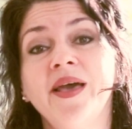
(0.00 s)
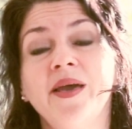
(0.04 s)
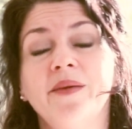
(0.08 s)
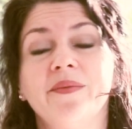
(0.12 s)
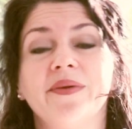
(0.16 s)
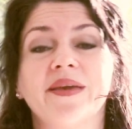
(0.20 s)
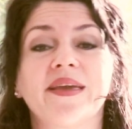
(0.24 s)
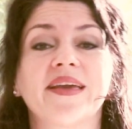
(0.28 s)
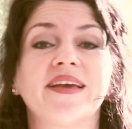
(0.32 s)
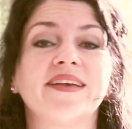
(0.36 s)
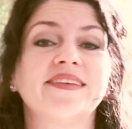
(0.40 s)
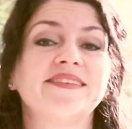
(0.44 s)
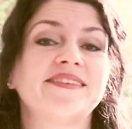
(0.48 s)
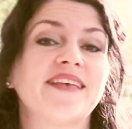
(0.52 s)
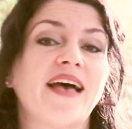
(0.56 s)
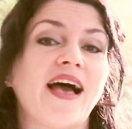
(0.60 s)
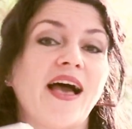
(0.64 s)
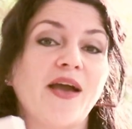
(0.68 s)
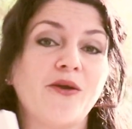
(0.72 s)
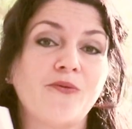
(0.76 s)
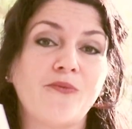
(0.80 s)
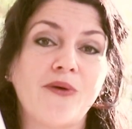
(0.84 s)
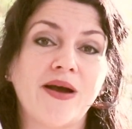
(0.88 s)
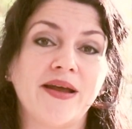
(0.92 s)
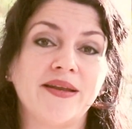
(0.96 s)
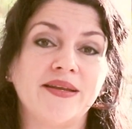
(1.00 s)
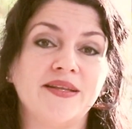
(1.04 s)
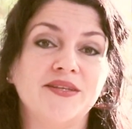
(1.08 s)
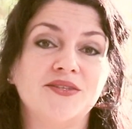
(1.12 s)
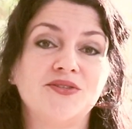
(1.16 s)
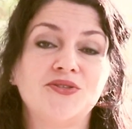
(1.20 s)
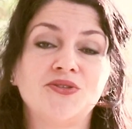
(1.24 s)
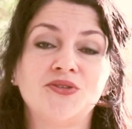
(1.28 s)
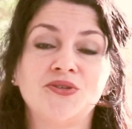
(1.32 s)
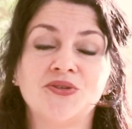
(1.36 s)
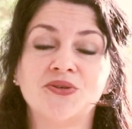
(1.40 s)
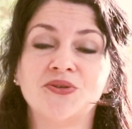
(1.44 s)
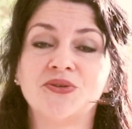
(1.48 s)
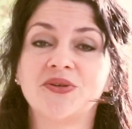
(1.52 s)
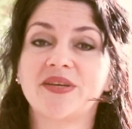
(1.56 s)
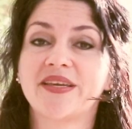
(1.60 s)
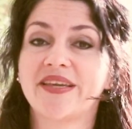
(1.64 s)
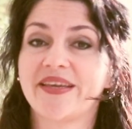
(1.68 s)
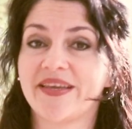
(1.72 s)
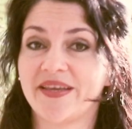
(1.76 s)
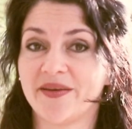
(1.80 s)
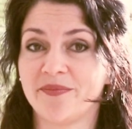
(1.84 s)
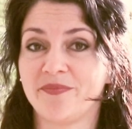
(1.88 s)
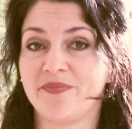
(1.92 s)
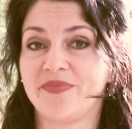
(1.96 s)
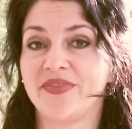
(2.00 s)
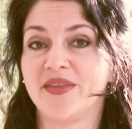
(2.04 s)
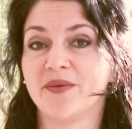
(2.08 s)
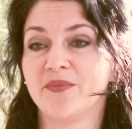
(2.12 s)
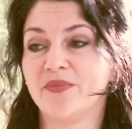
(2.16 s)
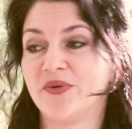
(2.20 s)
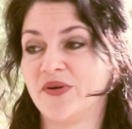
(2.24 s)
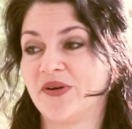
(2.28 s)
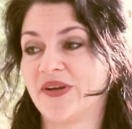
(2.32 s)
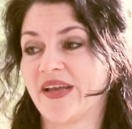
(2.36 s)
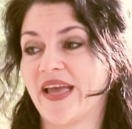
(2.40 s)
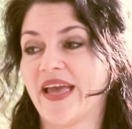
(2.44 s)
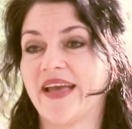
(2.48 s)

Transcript: because I wanted to keep the book